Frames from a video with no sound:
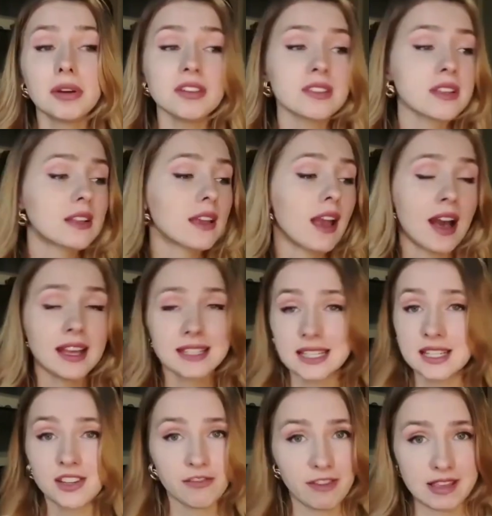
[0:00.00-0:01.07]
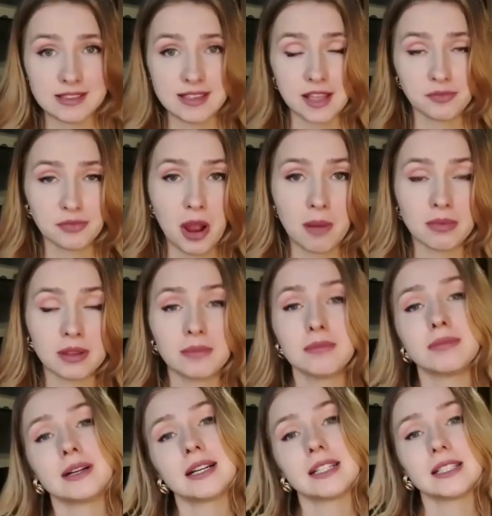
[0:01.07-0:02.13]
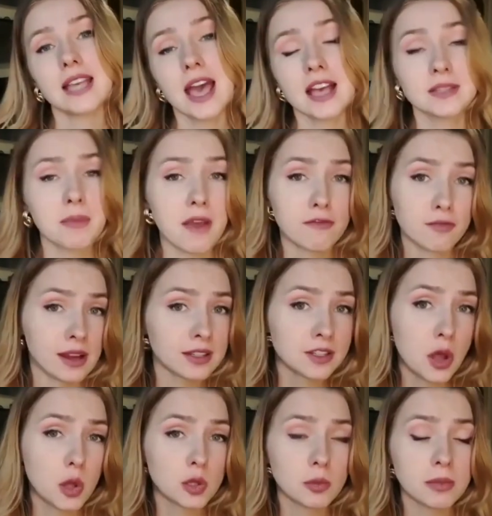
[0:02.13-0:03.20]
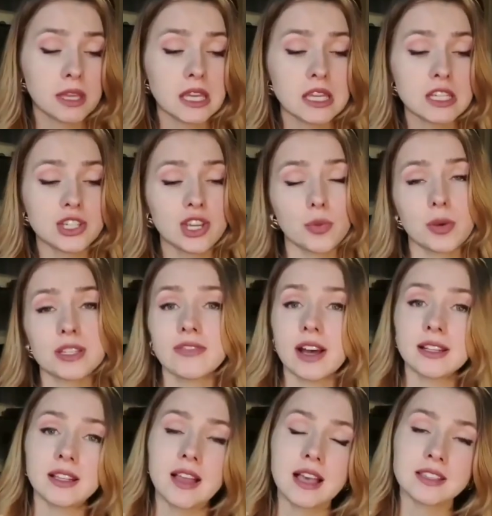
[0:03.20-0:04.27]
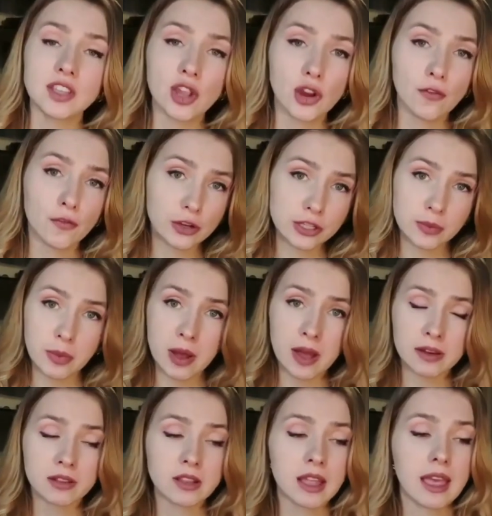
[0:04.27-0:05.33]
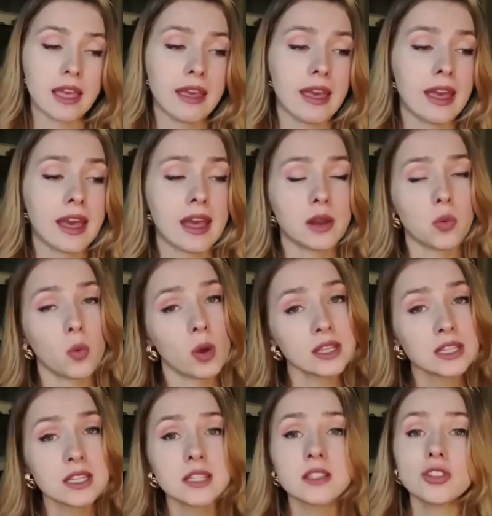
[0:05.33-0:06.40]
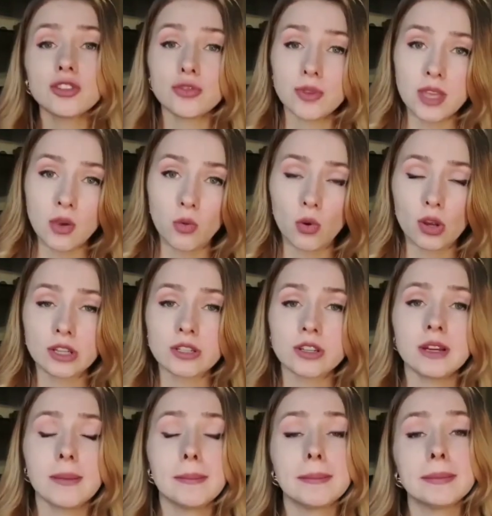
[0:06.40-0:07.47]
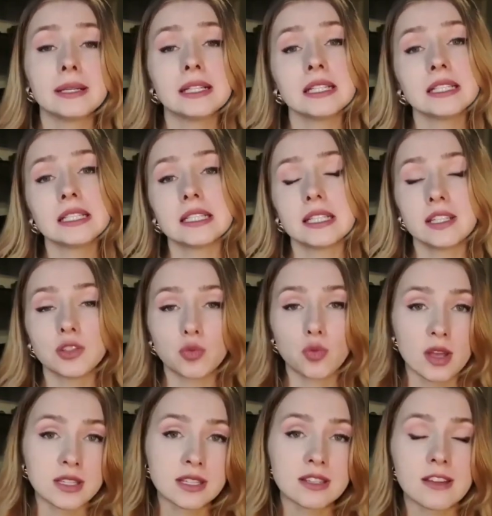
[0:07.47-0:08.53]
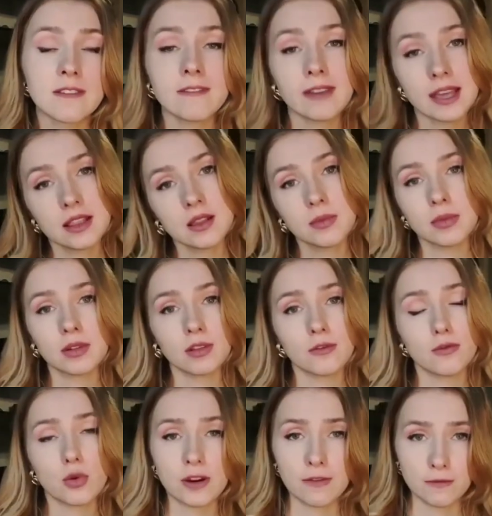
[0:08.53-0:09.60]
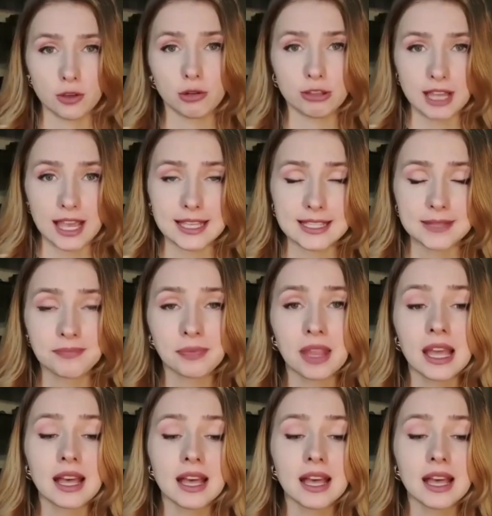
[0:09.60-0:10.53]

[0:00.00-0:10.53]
Personally, I didn't face that problem, but as my friend told me, she was finalizing her first bottle and wanted to reorder, but it wasn't available for a few days.